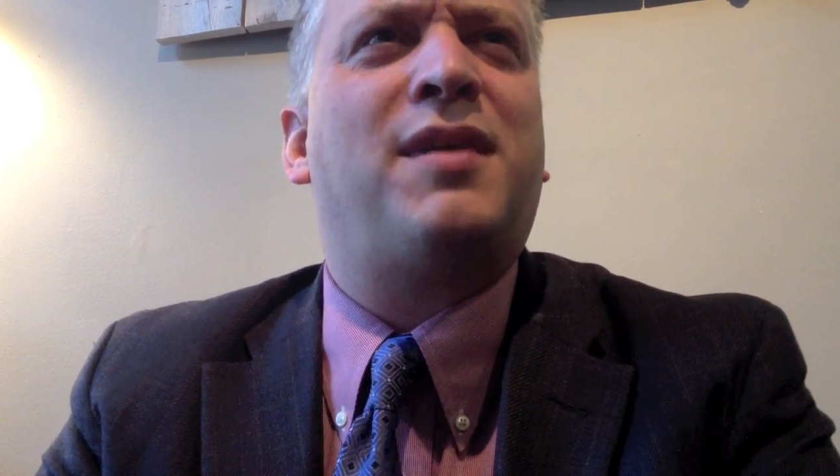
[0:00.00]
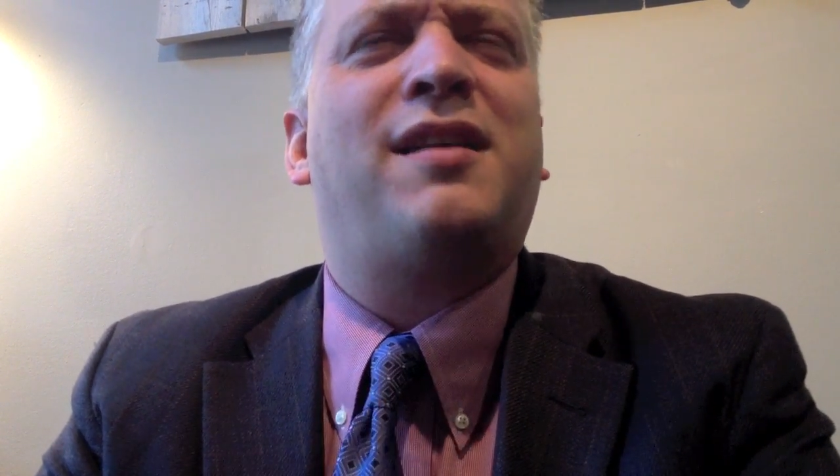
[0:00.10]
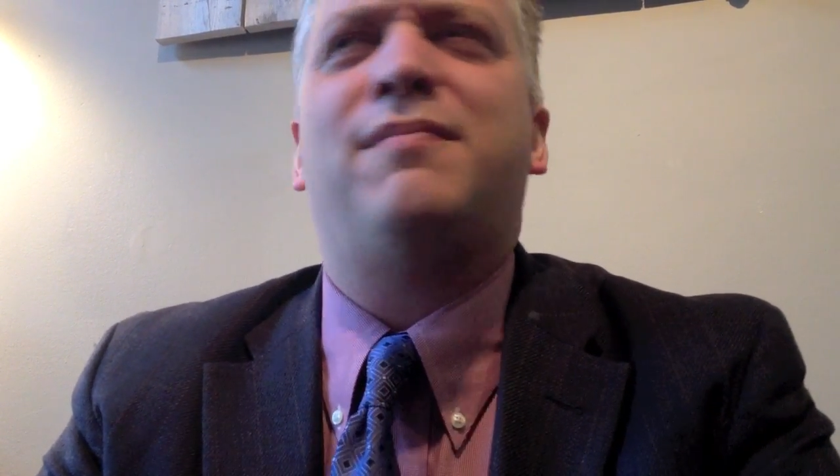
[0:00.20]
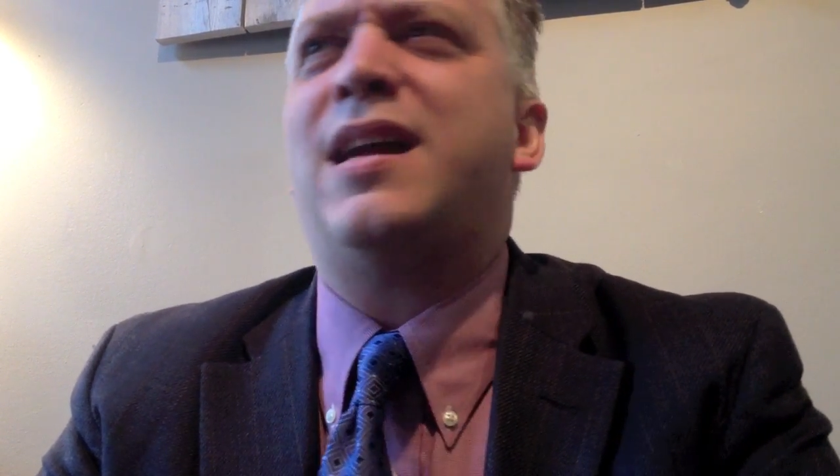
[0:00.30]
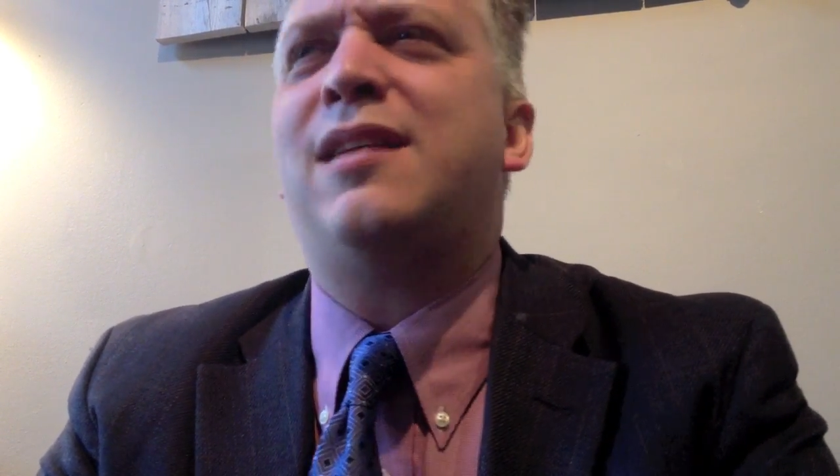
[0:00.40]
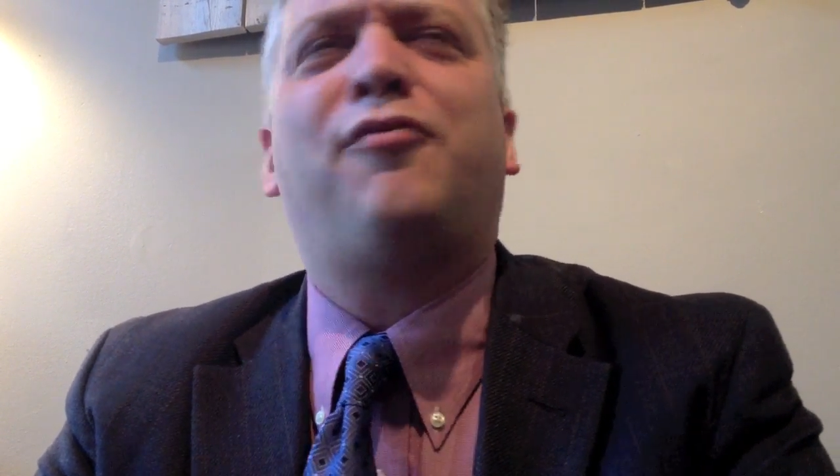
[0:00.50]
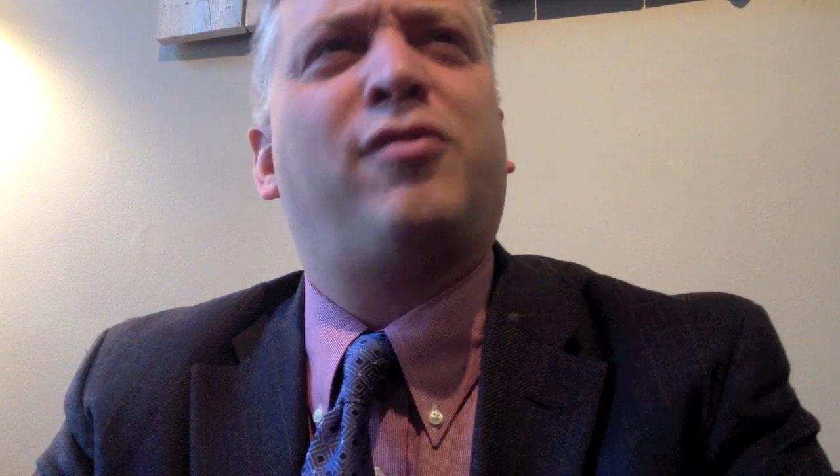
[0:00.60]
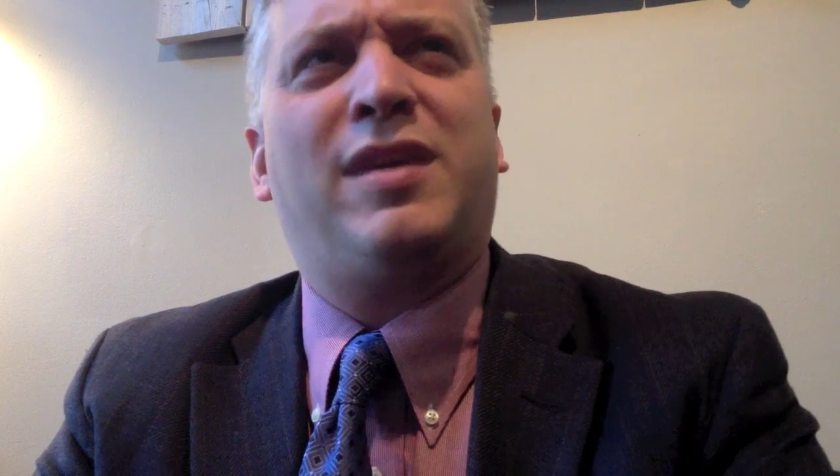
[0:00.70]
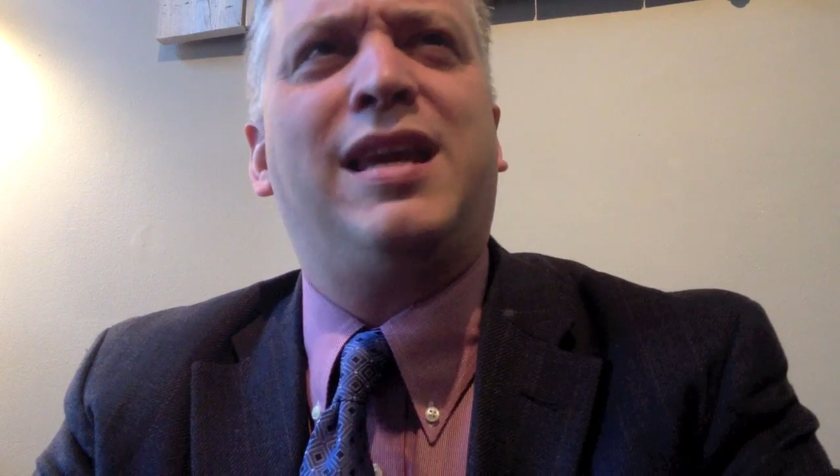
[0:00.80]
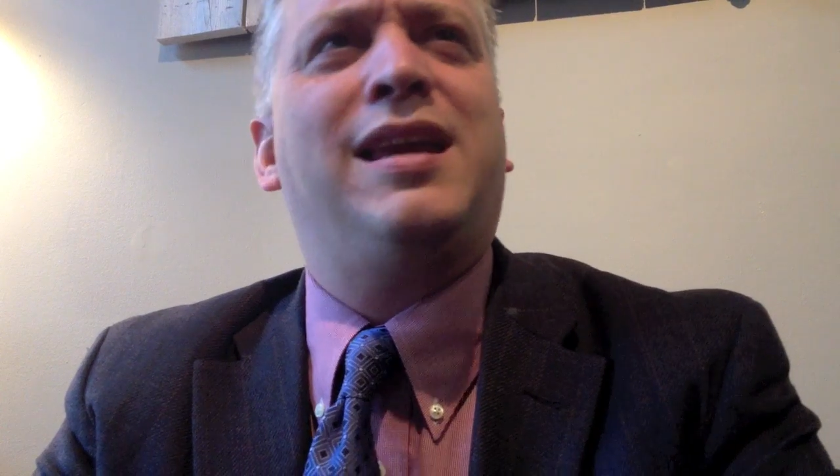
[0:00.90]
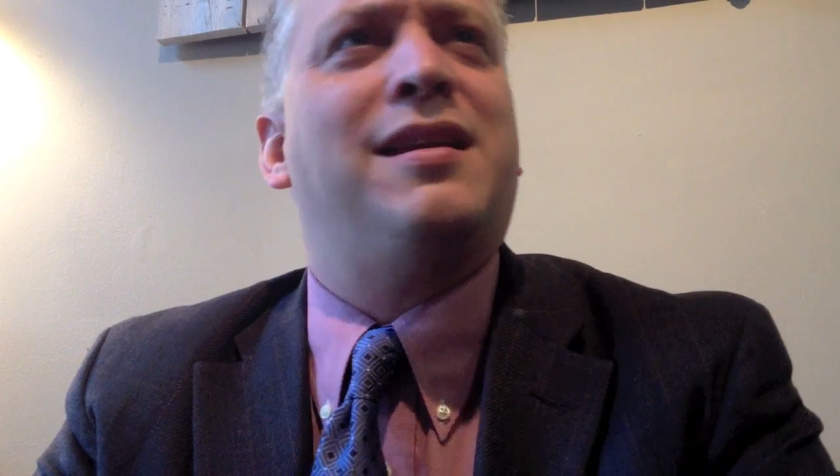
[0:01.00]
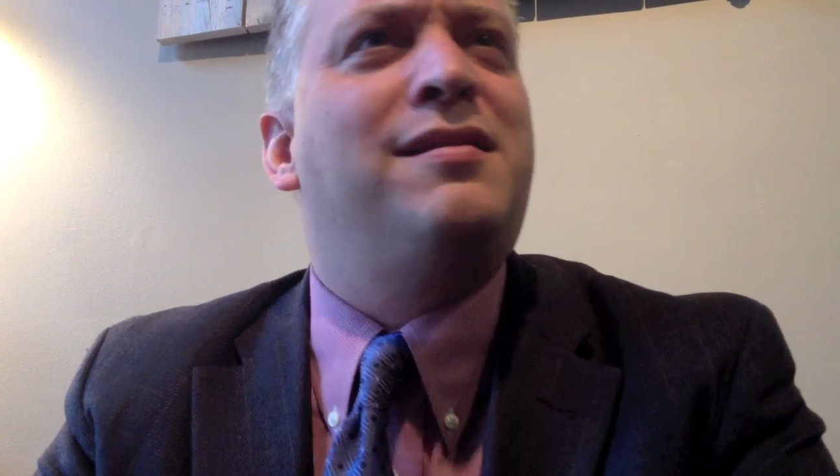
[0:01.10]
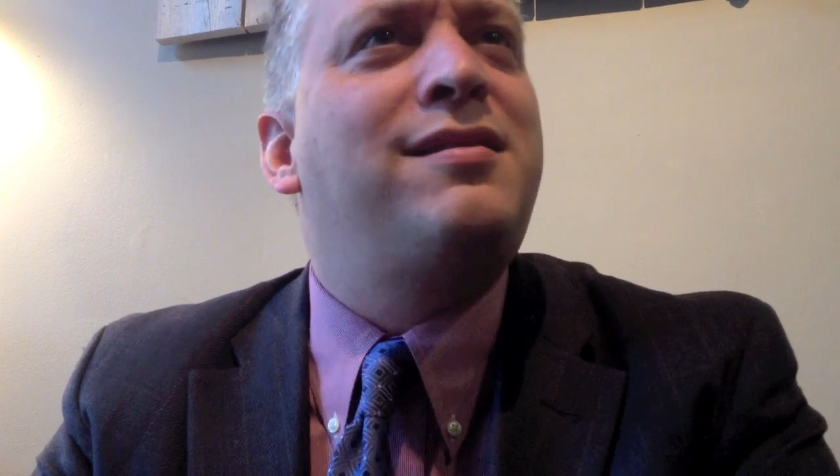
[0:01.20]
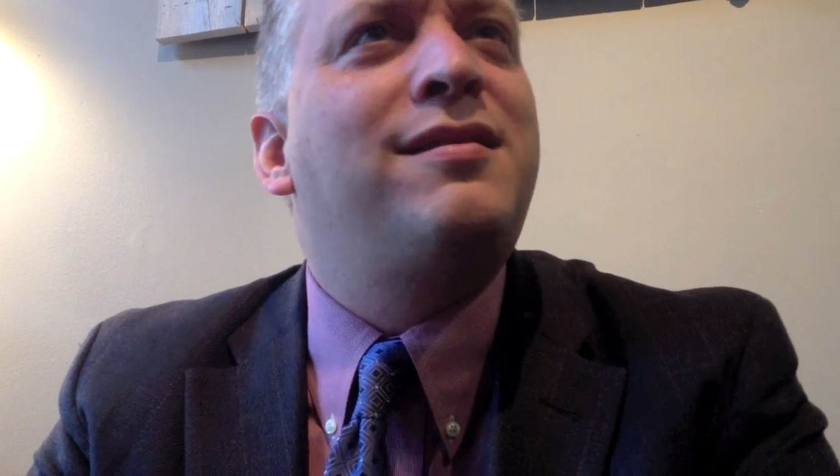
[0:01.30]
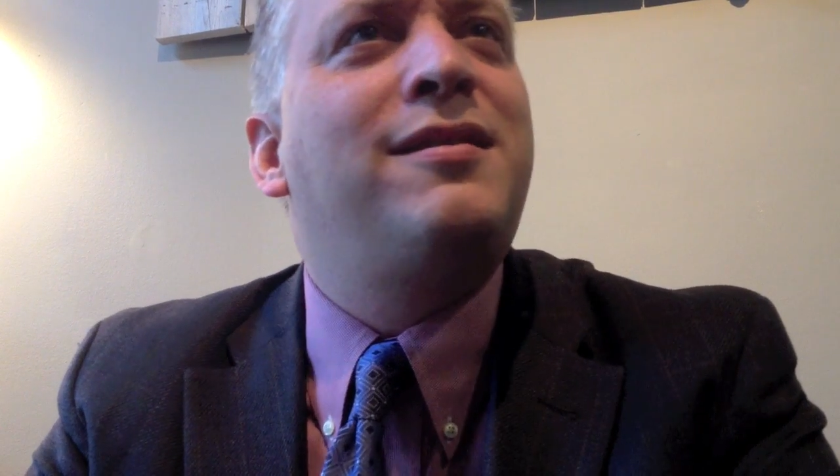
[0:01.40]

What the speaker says: by a man from Kent,